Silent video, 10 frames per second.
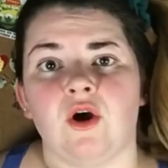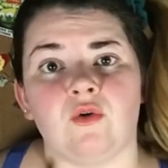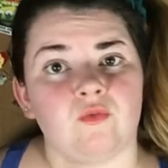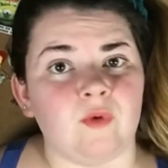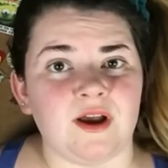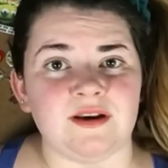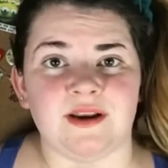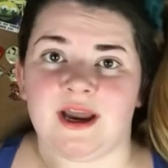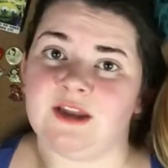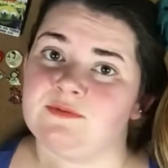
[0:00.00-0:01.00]
One,
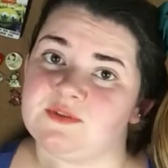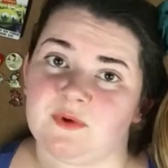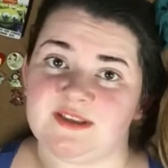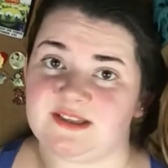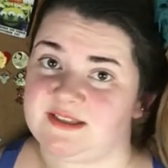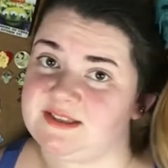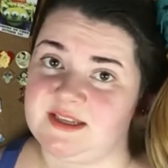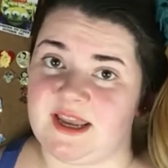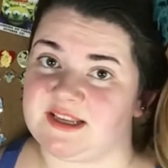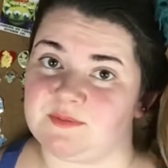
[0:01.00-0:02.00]
I was once a Disney
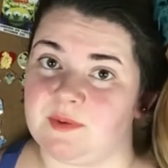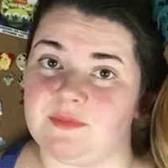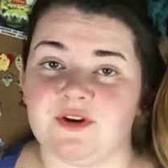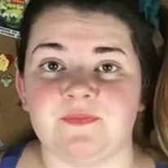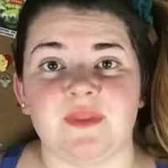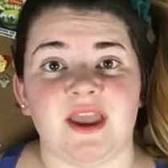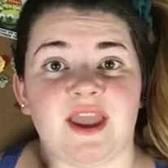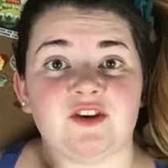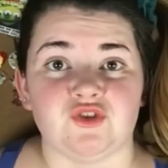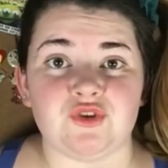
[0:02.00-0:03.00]
cast member,
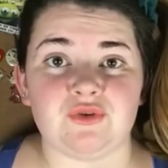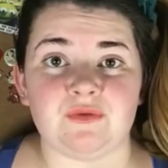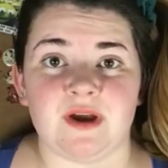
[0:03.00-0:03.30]
and two,